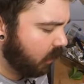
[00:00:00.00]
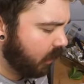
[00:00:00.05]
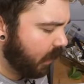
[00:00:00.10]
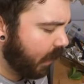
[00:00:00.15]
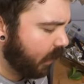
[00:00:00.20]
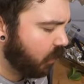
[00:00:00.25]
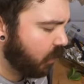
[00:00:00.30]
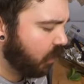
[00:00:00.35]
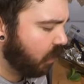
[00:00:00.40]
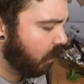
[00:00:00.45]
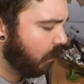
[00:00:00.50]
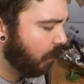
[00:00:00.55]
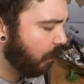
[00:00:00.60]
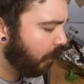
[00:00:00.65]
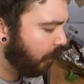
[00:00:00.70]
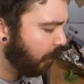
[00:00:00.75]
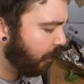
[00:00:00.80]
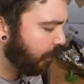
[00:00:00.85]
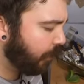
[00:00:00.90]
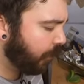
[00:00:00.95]
texture
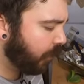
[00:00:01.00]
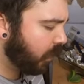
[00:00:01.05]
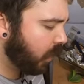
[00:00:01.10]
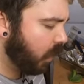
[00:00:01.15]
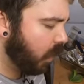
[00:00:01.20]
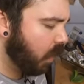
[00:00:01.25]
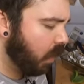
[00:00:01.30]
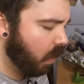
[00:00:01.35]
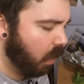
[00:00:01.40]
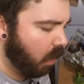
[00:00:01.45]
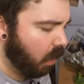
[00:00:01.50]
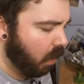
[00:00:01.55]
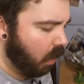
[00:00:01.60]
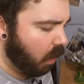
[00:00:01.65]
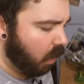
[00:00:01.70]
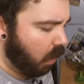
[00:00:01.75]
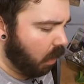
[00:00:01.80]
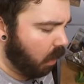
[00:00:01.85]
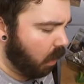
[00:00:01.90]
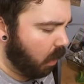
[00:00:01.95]

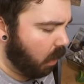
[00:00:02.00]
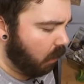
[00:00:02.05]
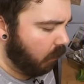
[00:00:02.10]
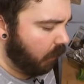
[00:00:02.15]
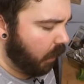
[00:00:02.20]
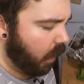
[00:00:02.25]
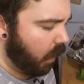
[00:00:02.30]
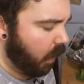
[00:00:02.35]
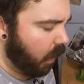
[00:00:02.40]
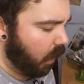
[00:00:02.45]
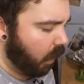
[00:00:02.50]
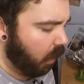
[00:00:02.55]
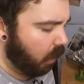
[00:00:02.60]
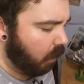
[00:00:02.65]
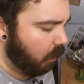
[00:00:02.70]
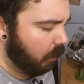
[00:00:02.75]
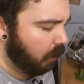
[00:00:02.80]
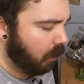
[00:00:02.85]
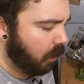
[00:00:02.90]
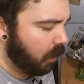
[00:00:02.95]
of a
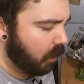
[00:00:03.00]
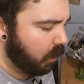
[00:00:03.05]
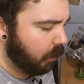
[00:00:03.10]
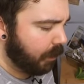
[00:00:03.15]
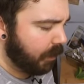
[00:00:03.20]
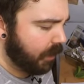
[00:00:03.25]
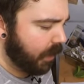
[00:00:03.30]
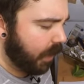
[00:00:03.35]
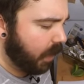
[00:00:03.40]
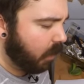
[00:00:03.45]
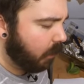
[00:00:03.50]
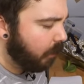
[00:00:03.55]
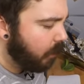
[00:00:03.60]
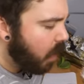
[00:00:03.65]
boiled potato.